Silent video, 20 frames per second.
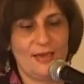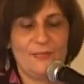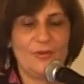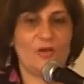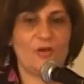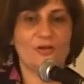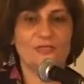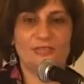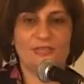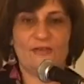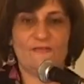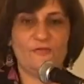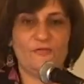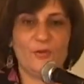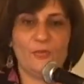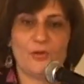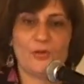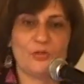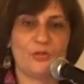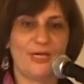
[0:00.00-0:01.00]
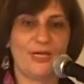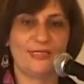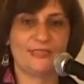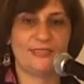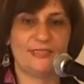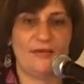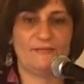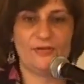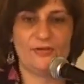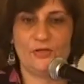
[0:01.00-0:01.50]
Because if we were to take
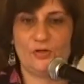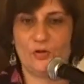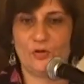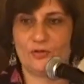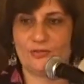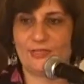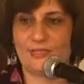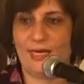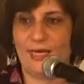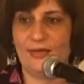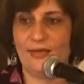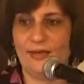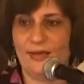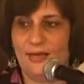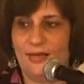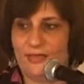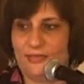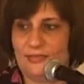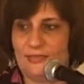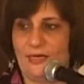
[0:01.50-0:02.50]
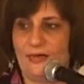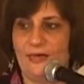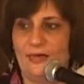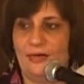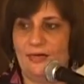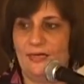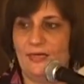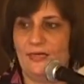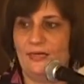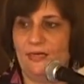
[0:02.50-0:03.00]
7 notes like
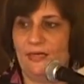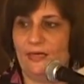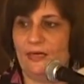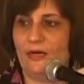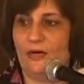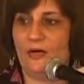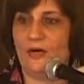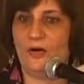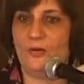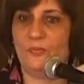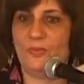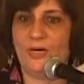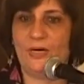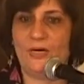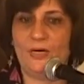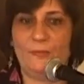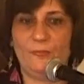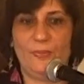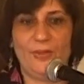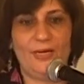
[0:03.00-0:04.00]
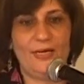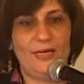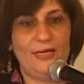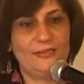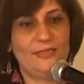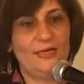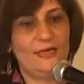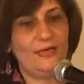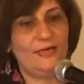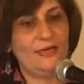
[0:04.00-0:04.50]
sa re ga ma
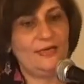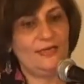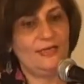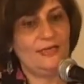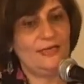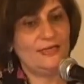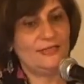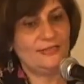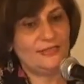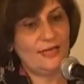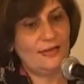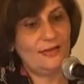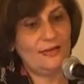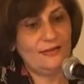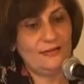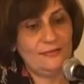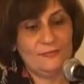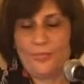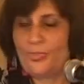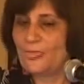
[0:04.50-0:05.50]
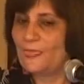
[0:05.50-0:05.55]
pa dha ni sa,